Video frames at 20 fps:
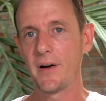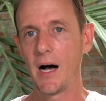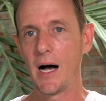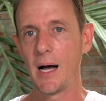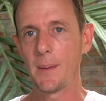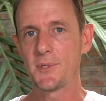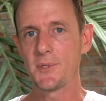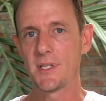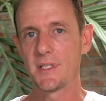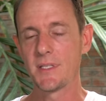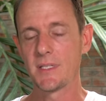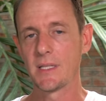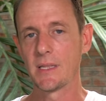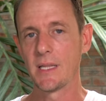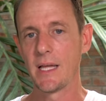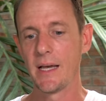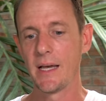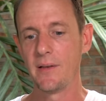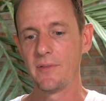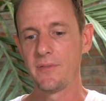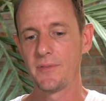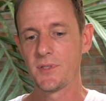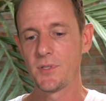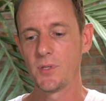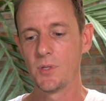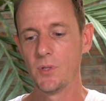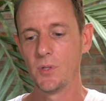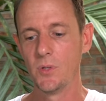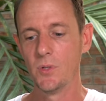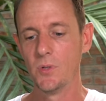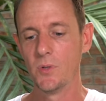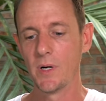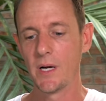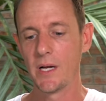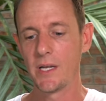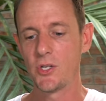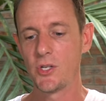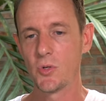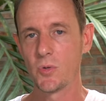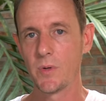options in life to
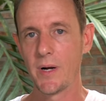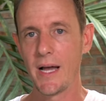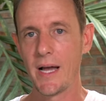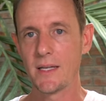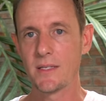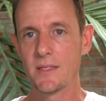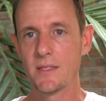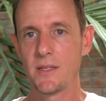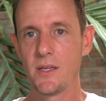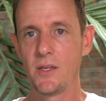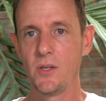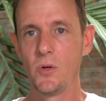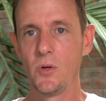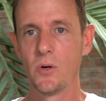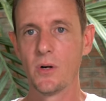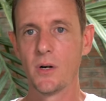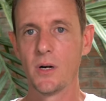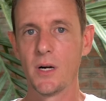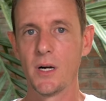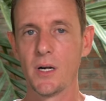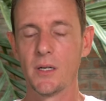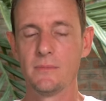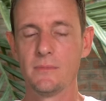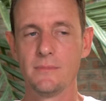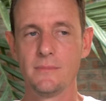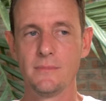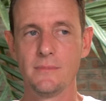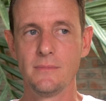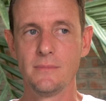address your